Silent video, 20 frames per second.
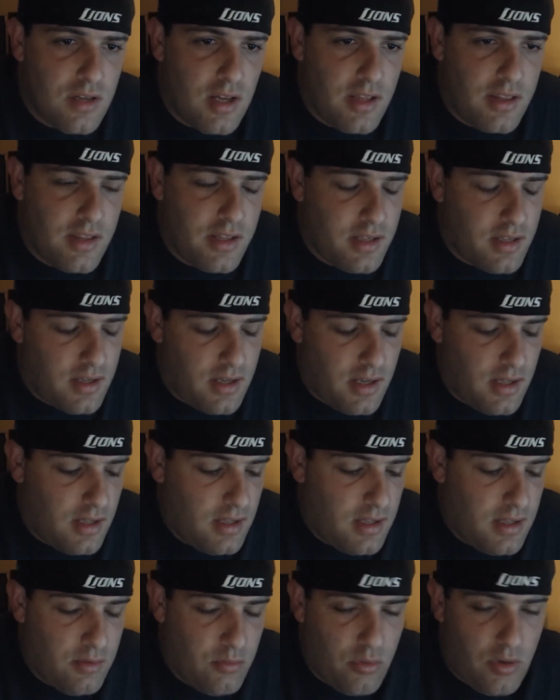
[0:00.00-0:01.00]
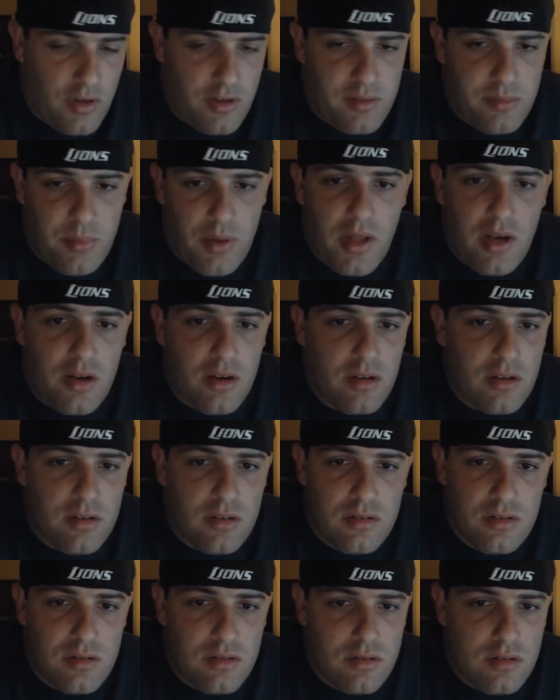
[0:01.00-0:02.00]
I think he runs better
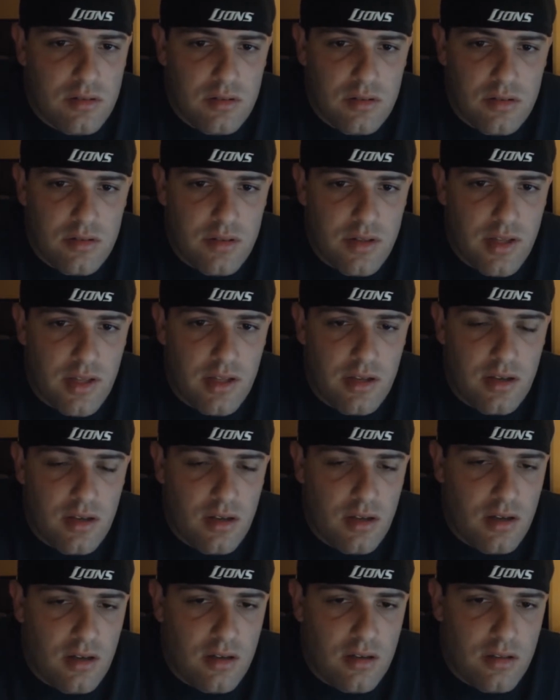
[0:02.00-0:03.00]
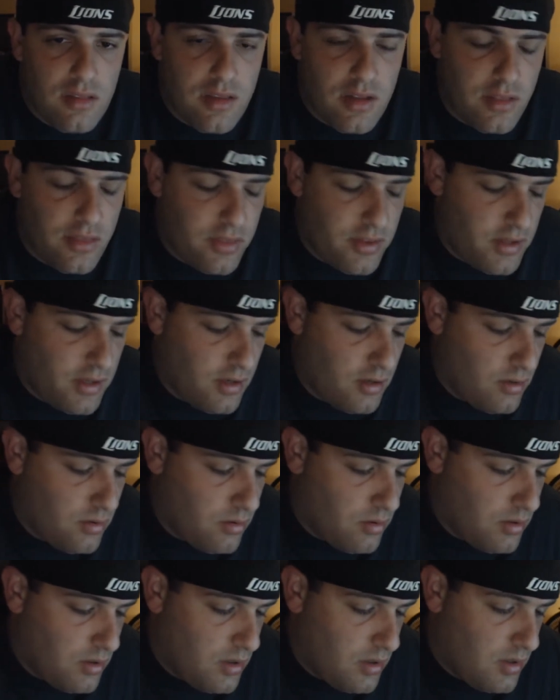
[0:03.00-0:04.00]
than
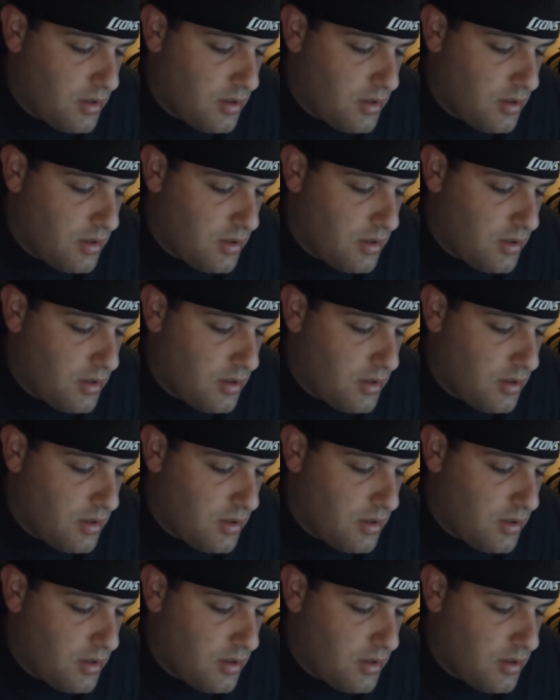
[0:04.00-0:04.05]
Theo.